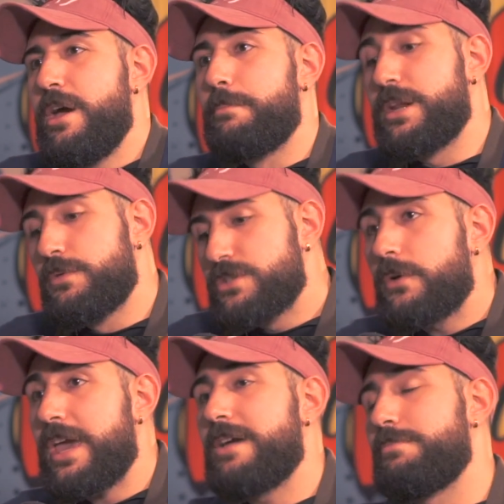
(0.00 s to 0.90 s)
But it was
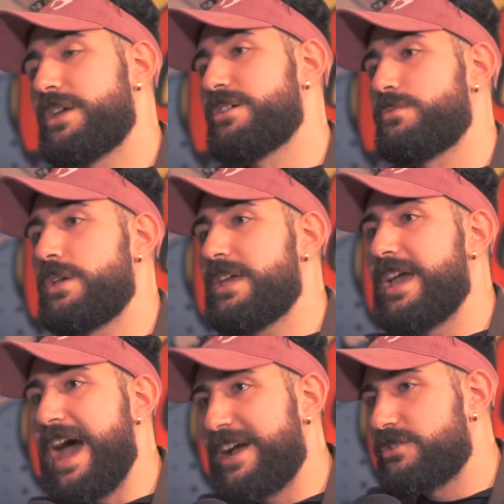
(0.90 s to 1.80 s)
okay because we
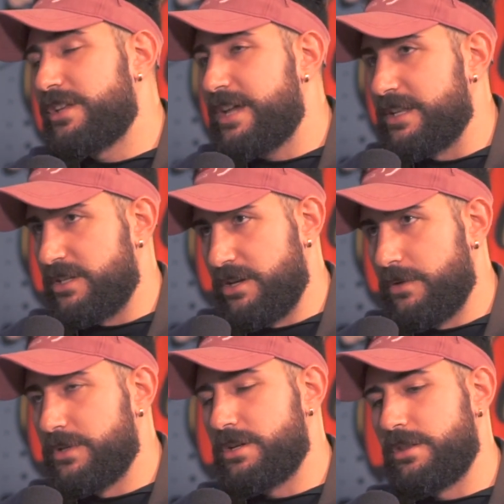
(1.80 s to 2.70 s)
actually got to
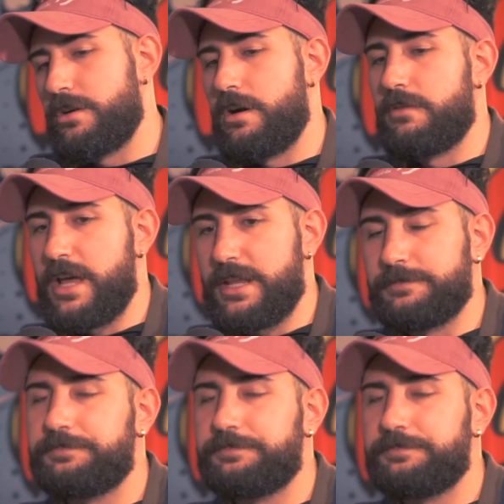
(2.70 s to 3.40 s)
know each other already.